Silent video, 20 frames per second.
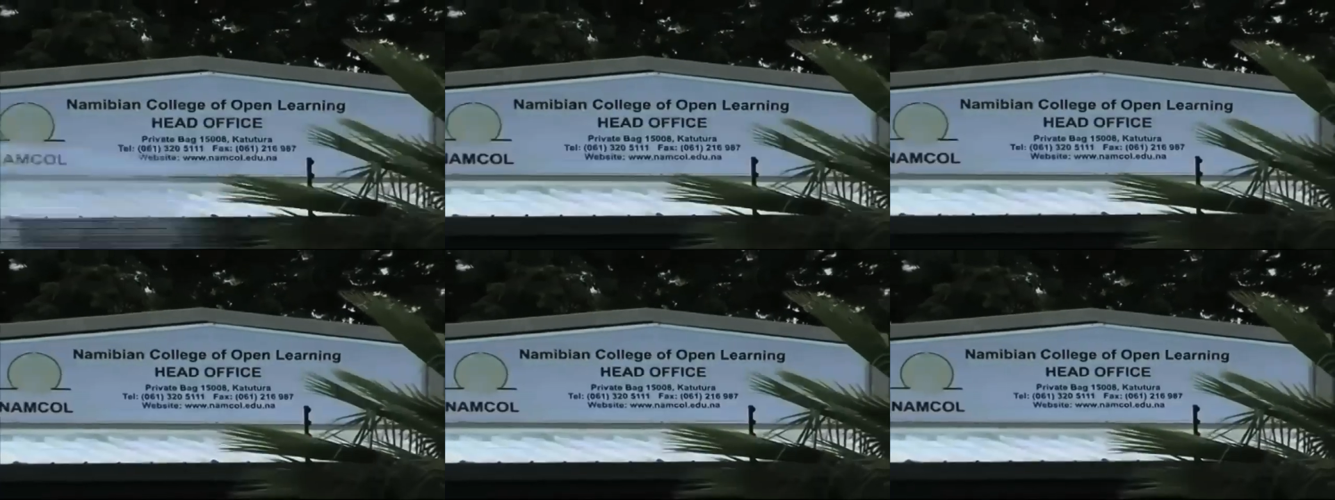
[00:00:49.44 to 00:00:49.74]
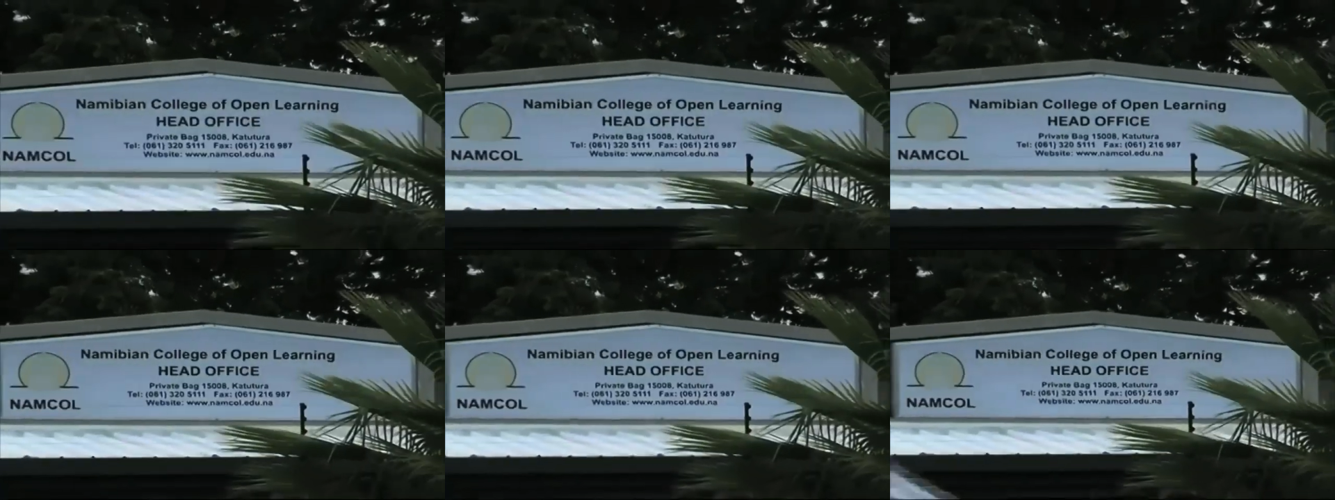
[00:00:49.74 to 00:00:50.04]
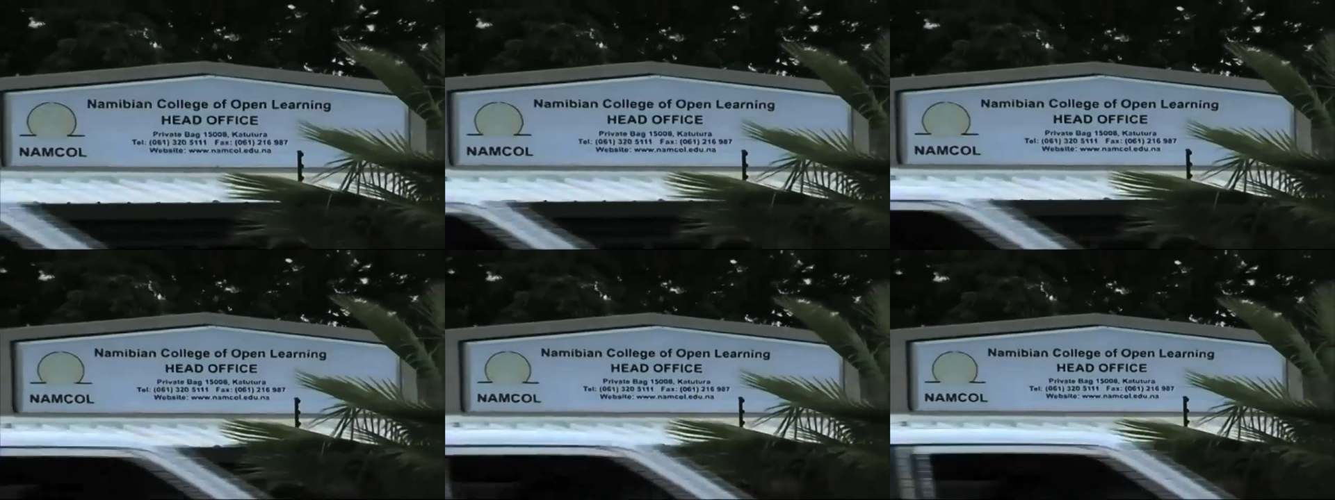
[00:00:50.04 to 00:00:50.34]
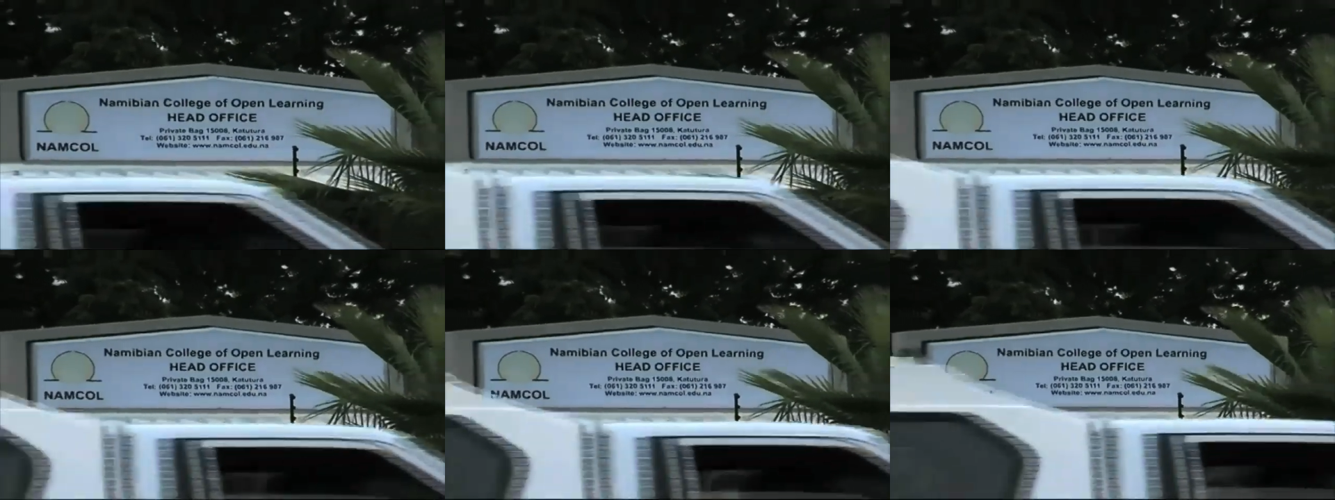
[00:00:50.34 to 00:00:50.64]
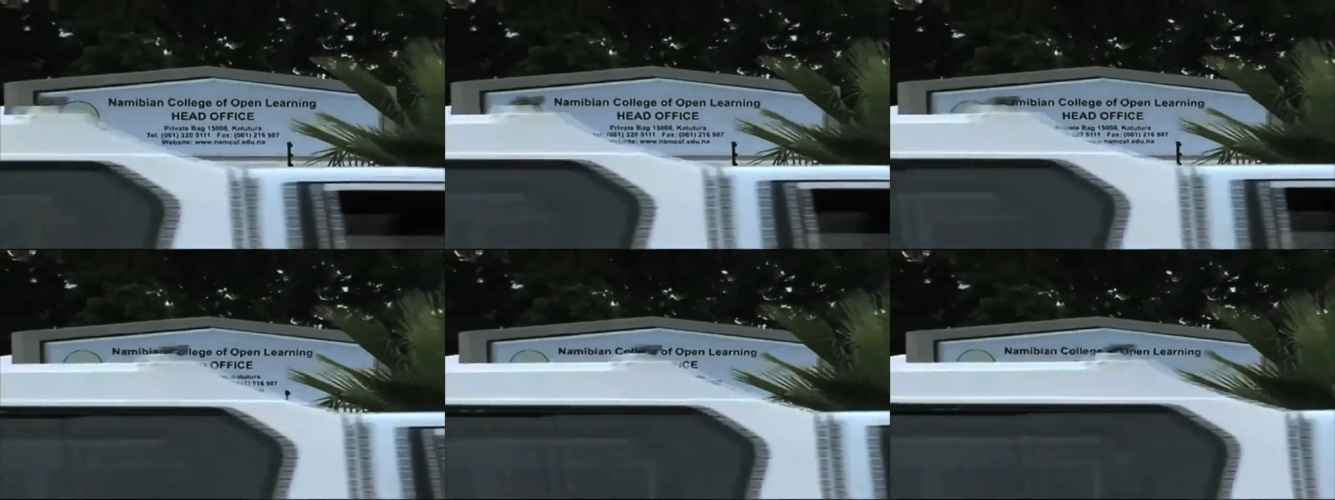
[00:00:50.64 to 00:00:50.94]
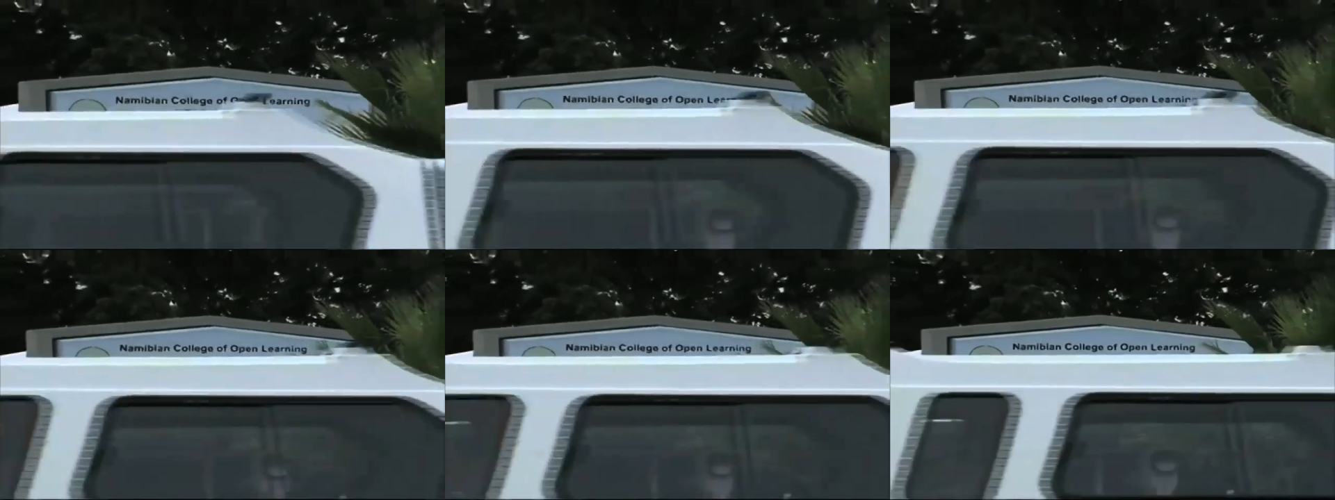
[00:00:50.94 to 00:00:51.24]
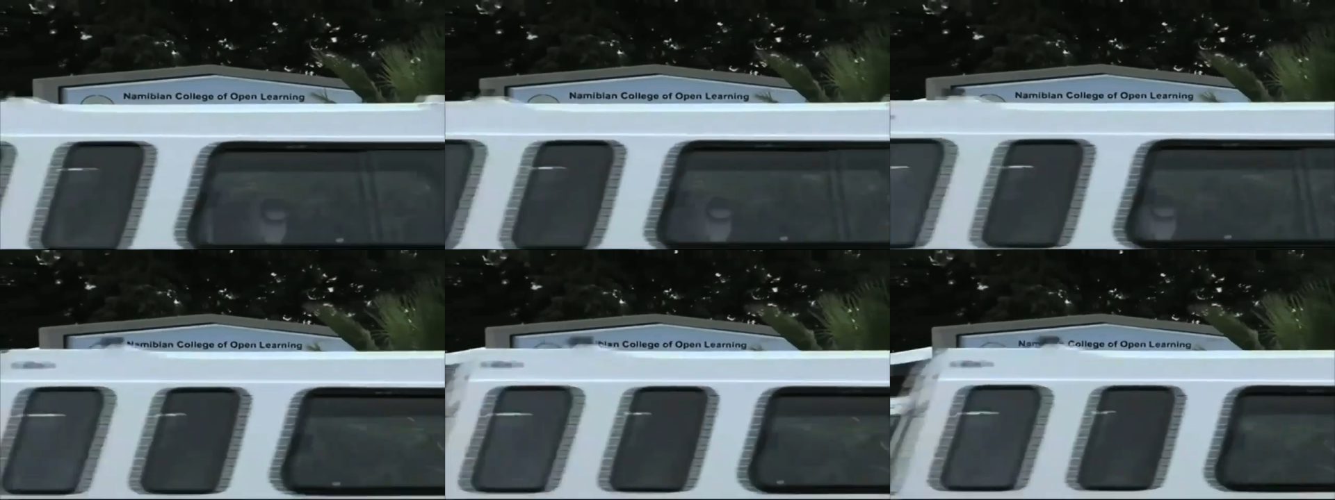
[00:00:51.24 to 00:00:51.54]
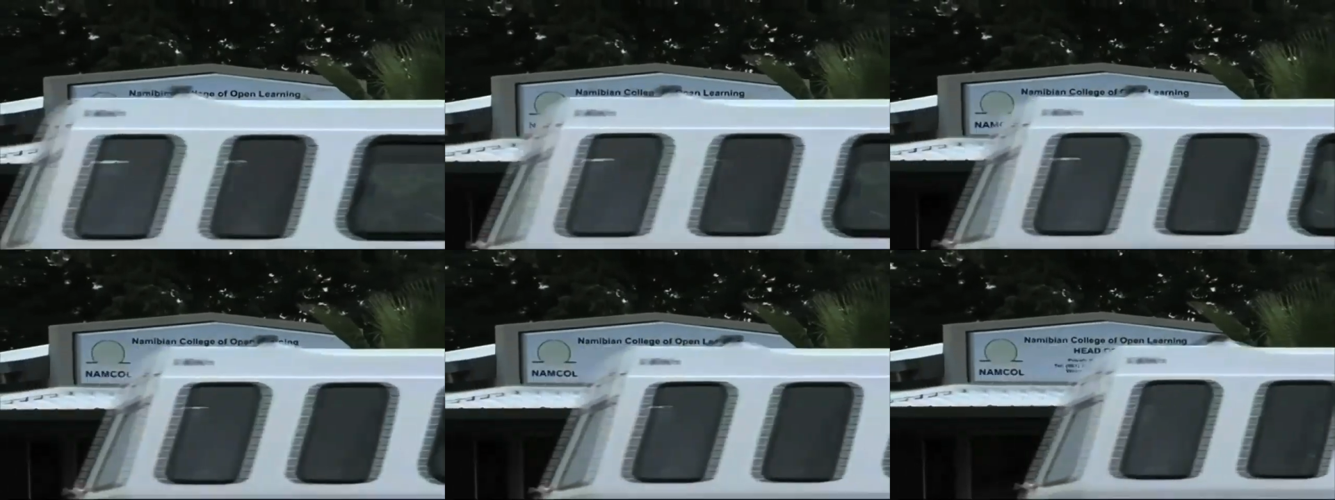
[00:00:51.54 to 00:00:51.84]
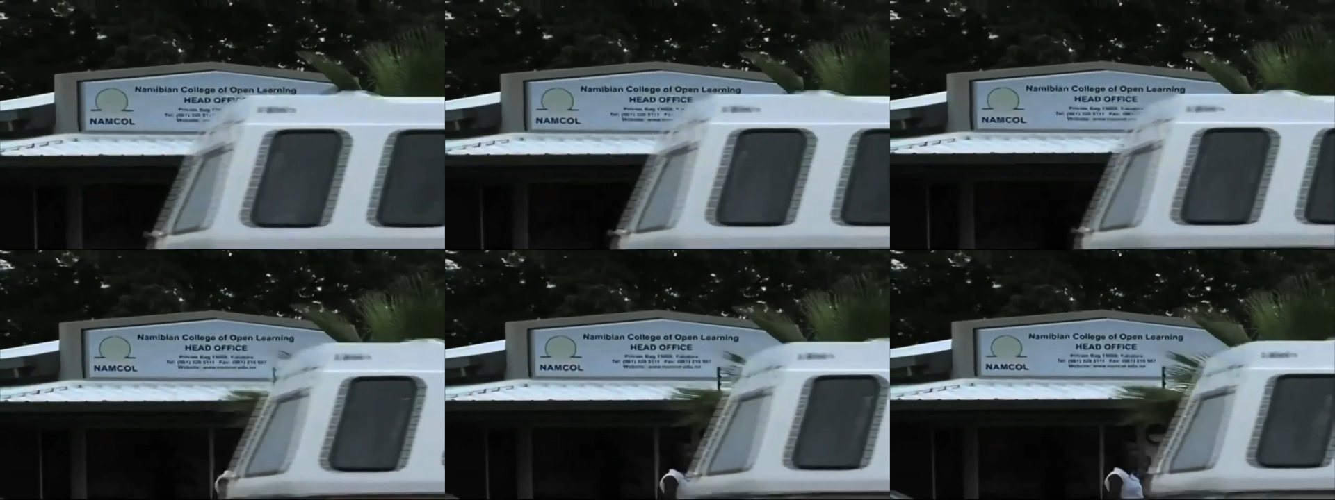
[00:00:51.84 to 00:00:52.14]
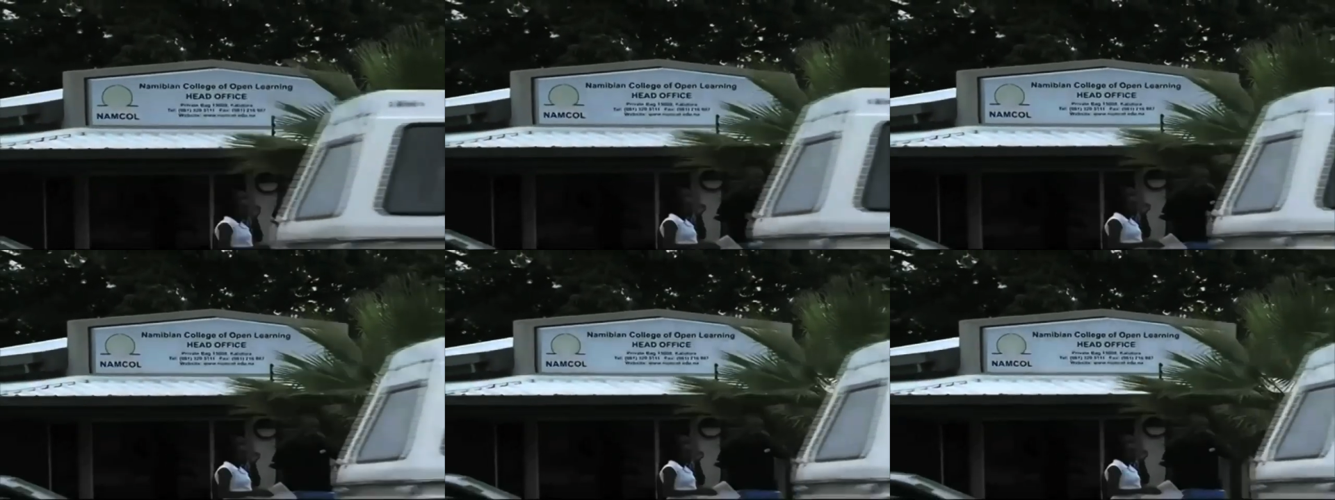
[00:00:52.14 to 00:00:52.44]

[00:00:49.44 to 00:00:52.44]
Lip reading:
Nobody's mouth can be seen.